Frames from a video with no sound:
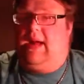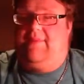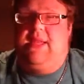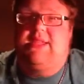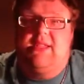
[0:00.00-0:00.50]

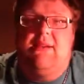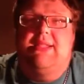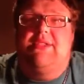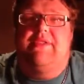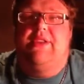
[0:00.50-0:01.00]
This is a
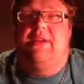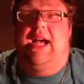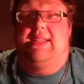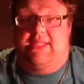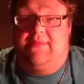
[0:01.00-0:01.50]
message for you
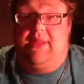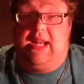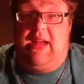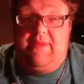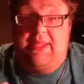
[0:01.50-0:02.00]
guys. It's something
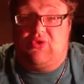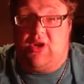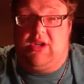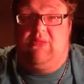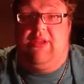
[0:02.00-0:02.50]
that I've been
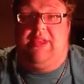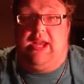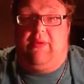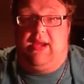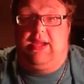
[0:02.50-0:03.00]
struggling with that
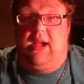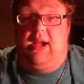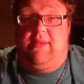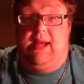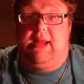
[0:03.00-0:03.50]
I want to
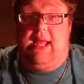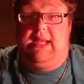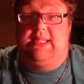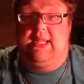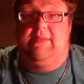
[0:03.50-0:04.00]
talk about, and
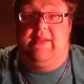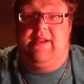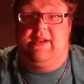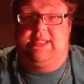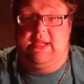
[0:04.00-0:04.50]
it's going to be a
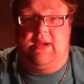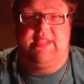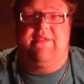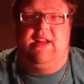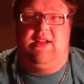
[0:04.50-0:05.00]
very
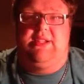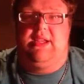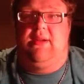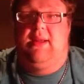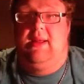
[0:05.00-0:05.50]
serious vlog.
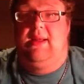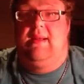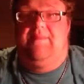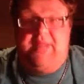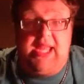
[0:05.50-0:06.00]
So
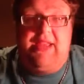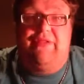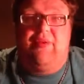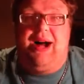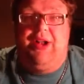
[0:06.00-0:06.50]
thank you
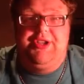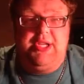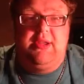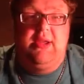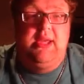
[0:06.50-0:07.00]
for
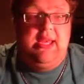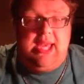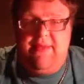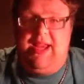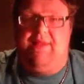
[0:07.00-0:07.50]
watching.
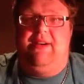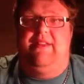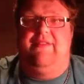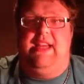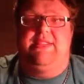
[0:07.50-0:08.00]
Hit me up
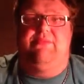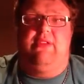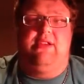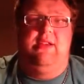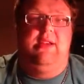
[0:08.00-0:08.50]
on
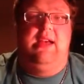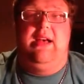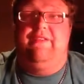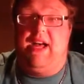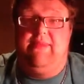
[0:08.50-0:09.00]
Facebook.
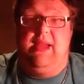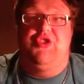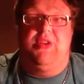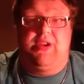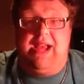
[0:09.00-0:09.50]
Follow me on
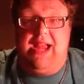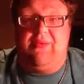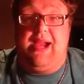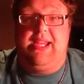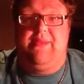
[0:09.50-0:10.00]
Twitter at
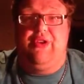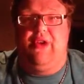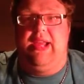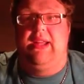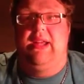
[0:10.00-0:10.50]
Ryan W.
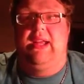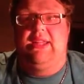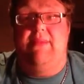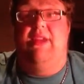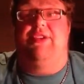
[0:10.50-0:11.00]
Hoyt.
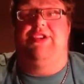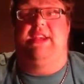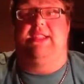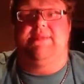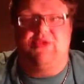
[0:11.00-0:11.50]
Let me know what you
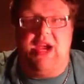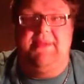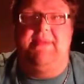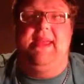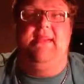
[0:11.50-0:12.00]
think. Subscribe
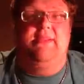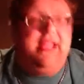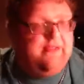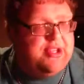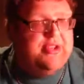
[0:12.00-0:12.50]
to me.
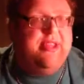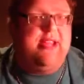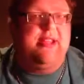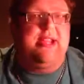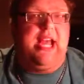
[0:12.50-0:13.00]
Leave what you
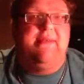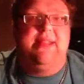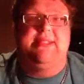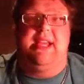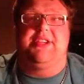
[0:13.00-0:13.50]
think in the
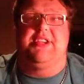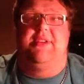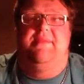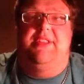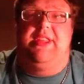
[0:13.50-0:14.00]
comments section.
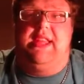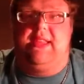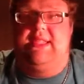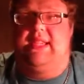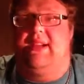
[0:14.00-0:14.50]
Do the
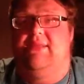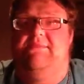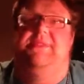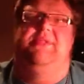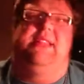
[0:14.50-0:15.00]
Yankees suck?
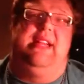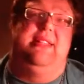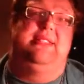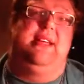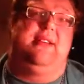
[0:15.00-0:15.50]
Do they
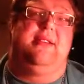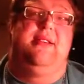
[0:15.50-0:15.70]
not suck?